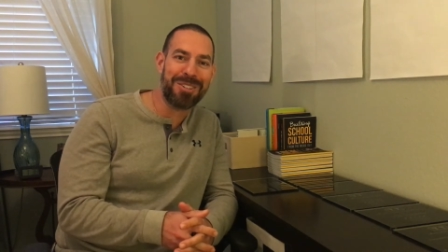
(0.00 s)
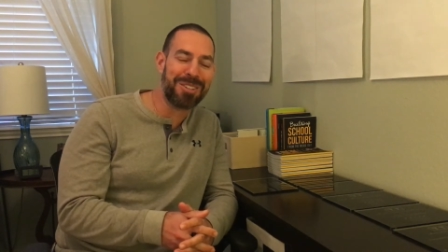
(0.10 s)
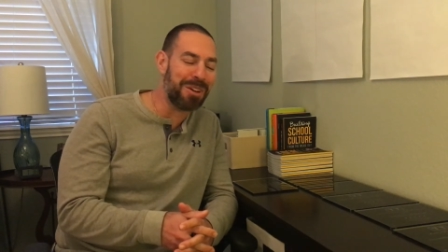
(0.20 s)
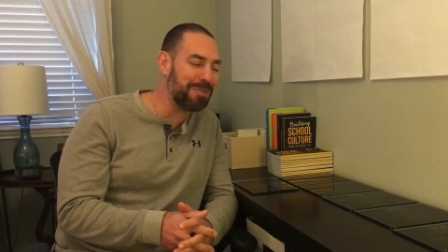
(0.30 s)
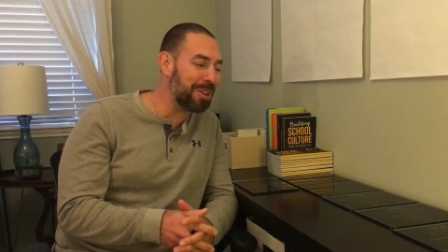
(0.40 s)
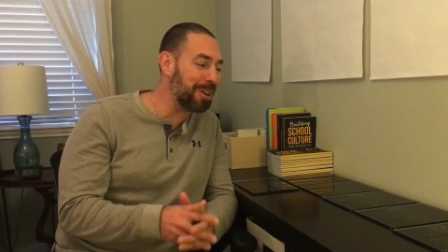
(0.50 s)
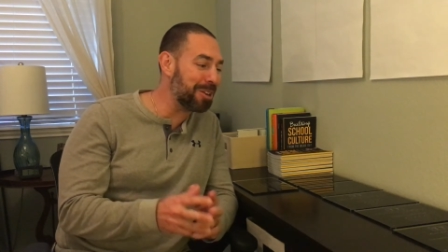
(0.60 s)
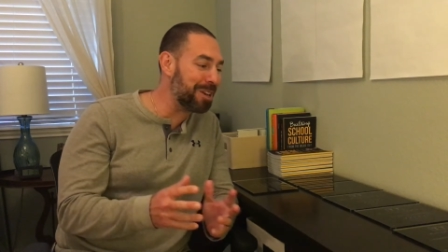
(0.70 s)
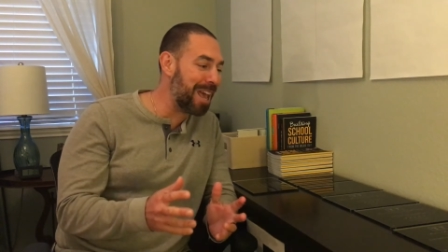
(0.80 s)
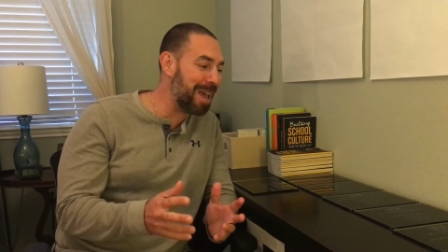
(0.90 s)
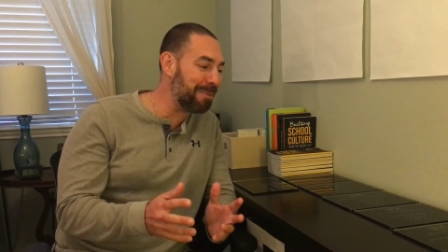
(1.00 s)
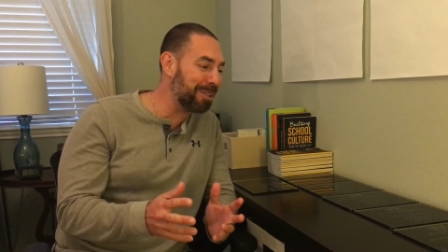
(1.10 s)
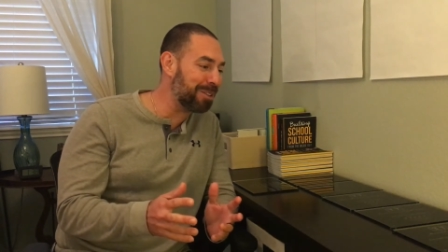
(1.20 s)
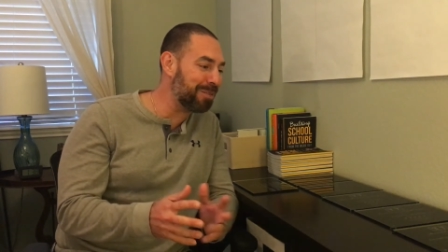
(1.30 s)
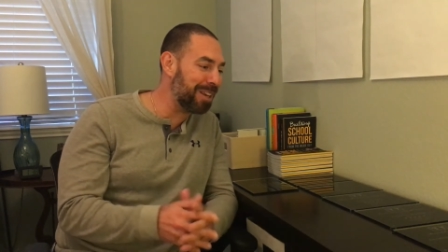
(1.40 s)
So if you hear your name
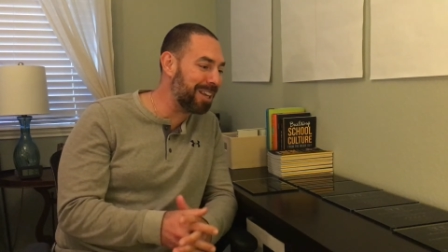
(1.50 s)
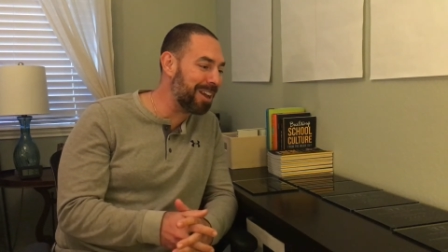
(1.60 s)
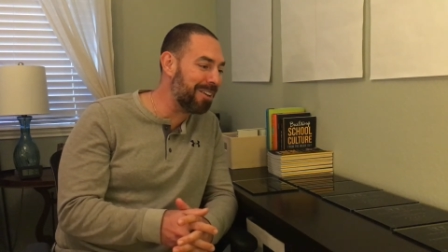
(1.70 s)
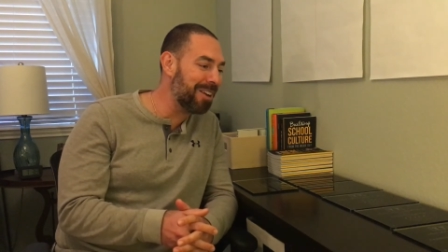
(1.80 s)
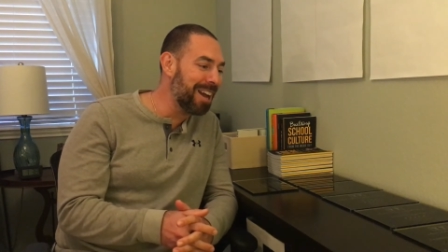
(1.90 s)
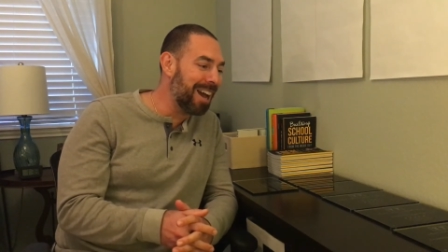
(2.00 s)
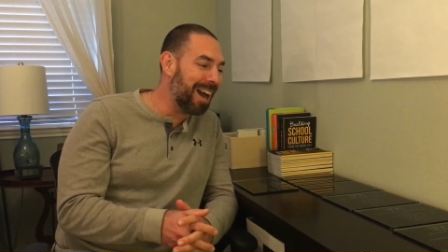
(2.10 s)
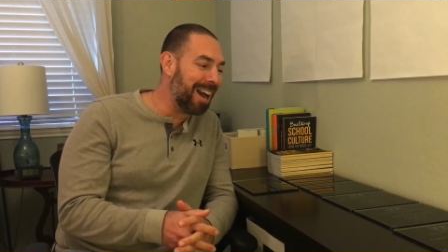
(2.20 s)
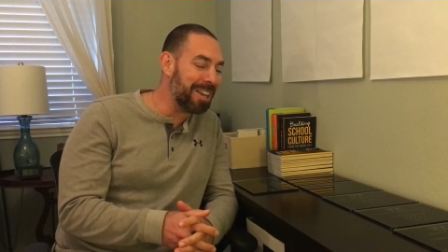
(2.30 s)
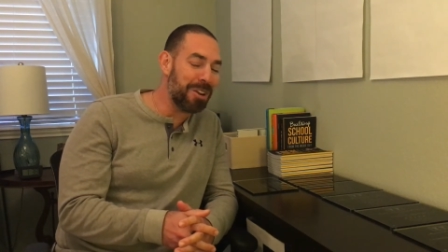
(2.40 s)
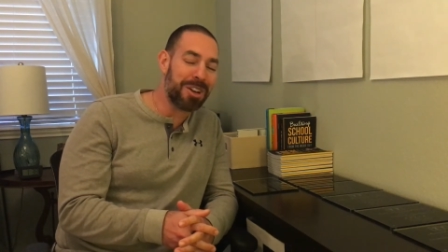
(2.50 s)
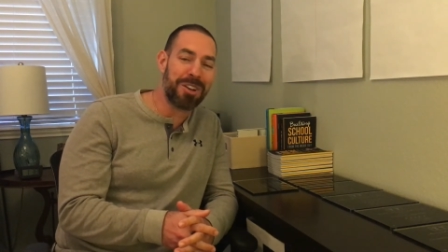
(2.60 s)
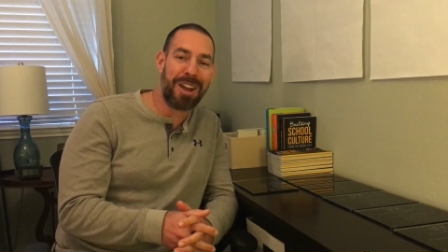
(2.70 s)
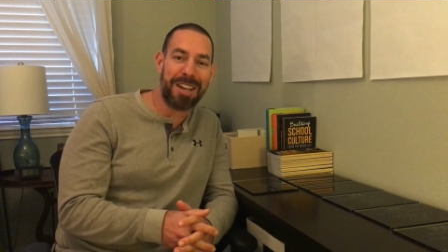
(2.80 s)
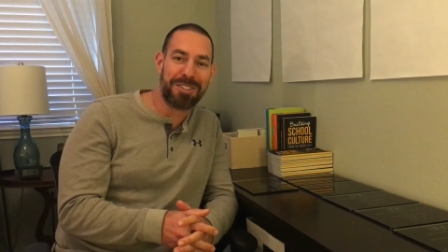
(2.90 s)
on this video, uh, you know,
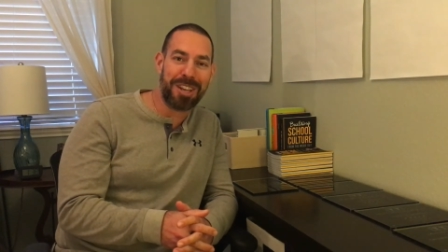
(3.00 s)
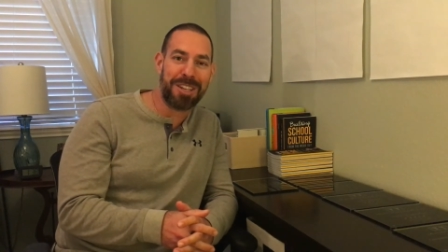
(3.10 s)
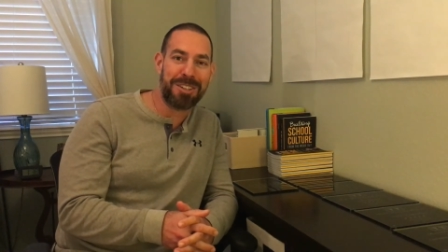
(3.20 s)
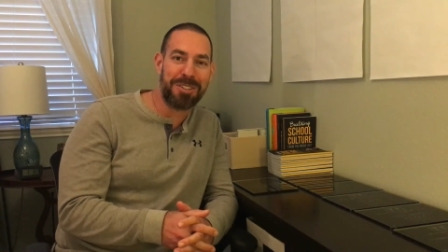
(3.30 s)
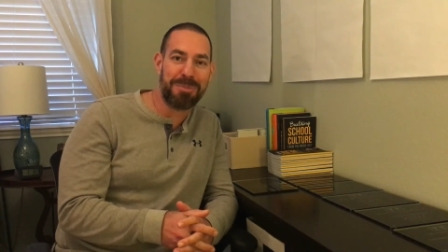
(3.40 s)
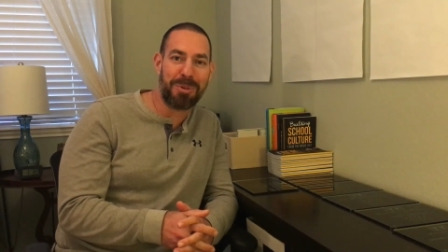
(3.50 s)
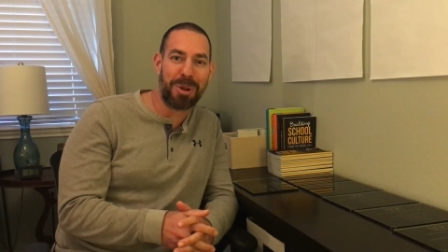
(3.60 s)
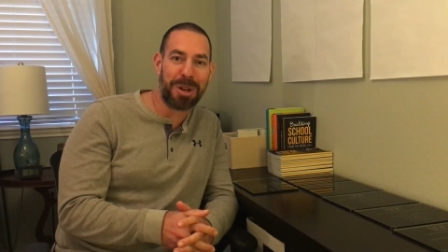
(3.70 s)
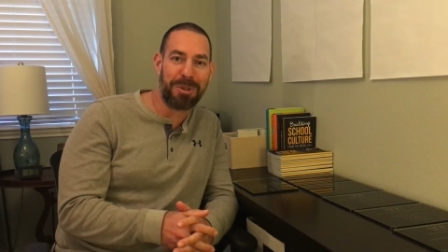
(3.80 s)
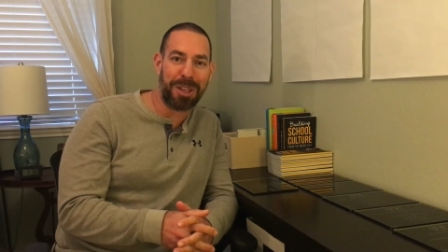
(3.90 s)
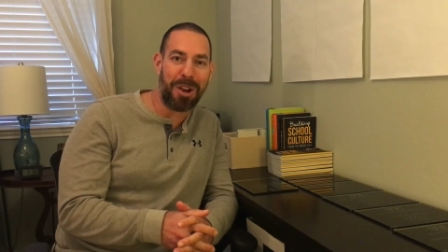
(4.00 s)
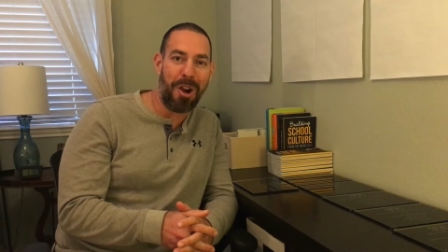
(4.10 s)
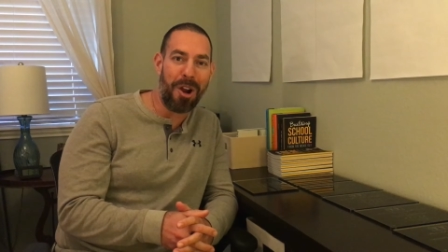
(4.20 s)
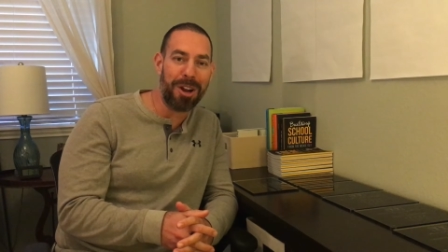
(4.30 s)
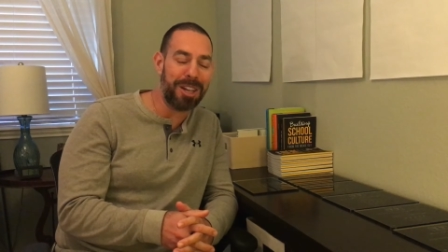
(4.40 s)
congratulations, you've been working really
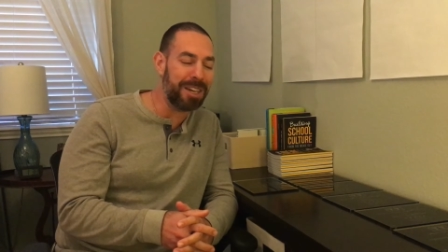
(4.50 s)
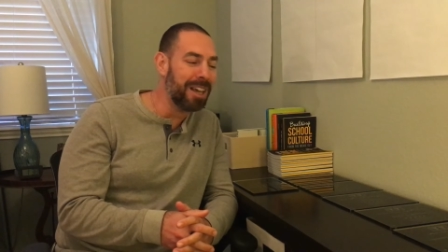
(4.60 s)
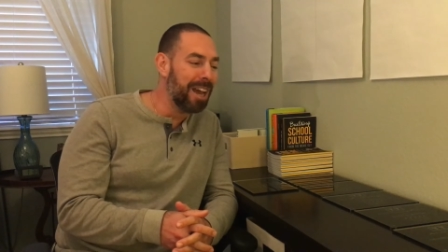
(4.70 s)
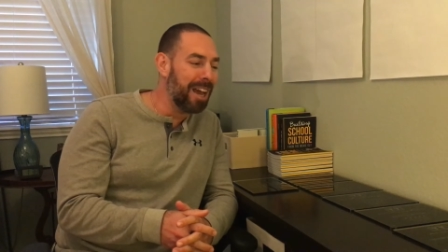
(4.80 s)
hard. And